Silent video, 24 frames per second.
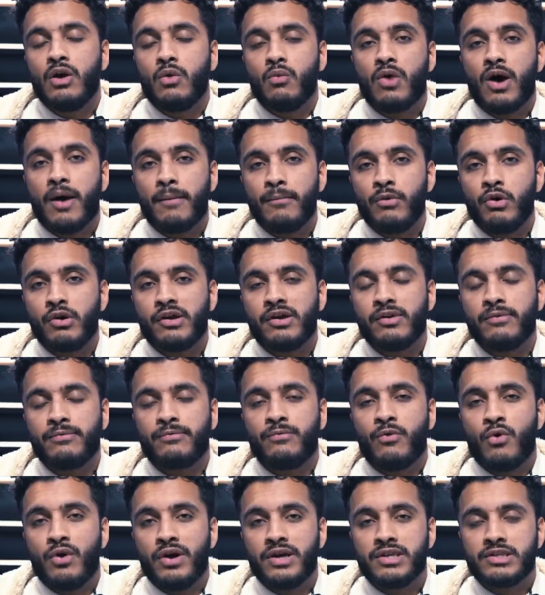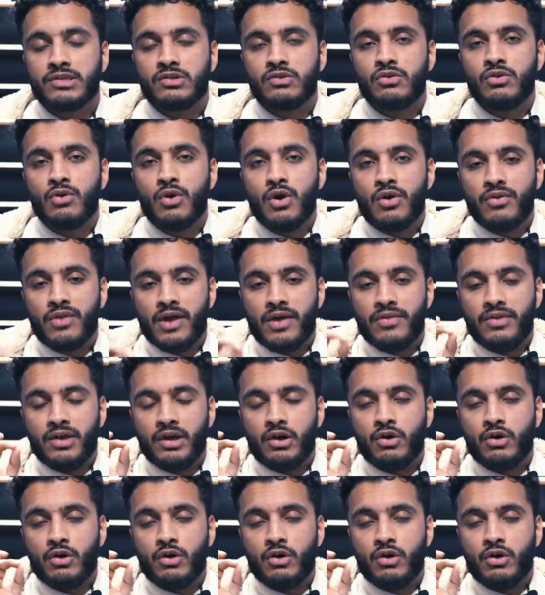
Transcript: What I'm looking for is not that they're